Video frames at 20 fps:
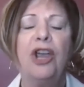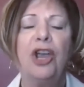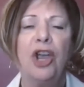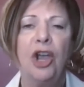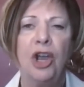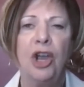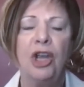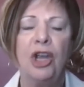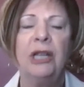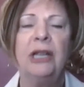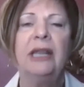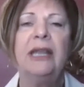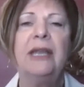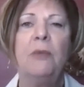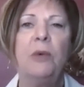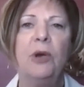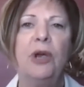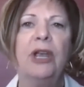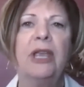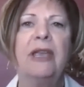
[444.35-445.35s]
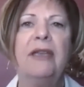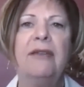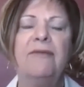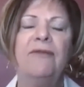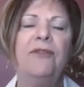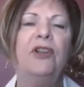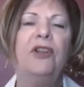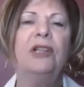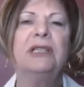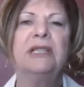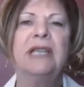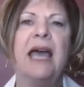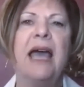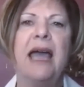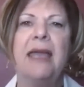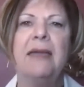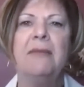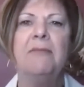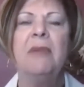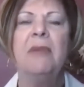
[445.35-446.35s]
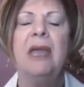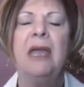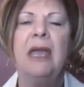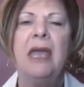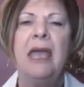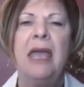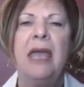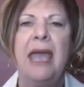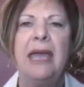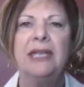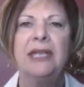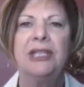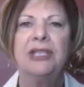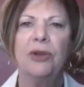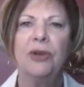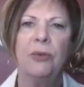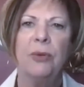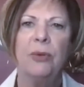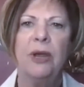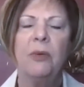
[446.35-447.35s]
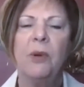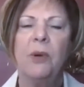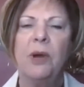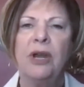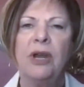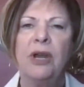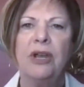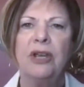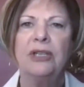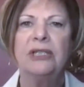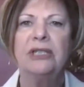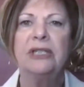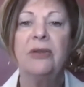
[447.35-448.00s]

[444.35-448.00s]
currently working full-time as career workers.